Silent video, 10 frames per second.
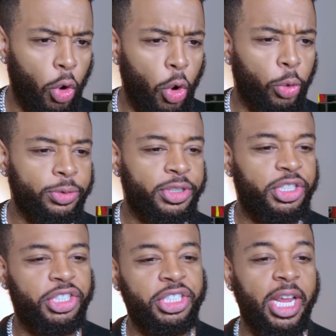Oh
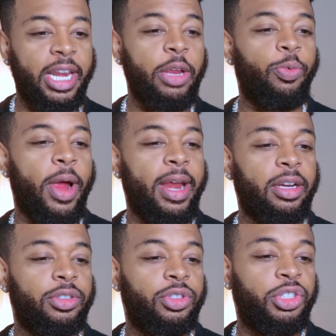shit, he ran
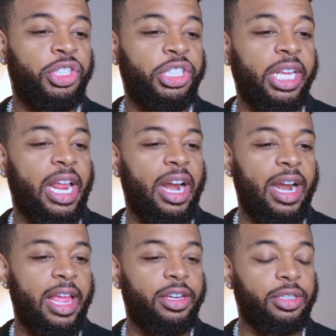the shit out of
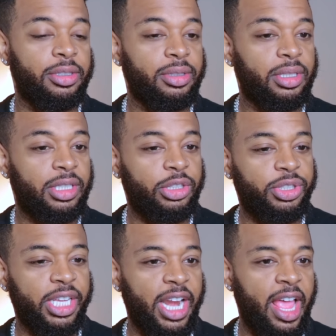that dude. Did you
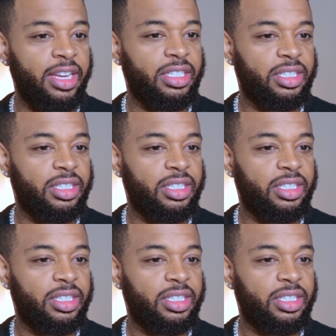see that?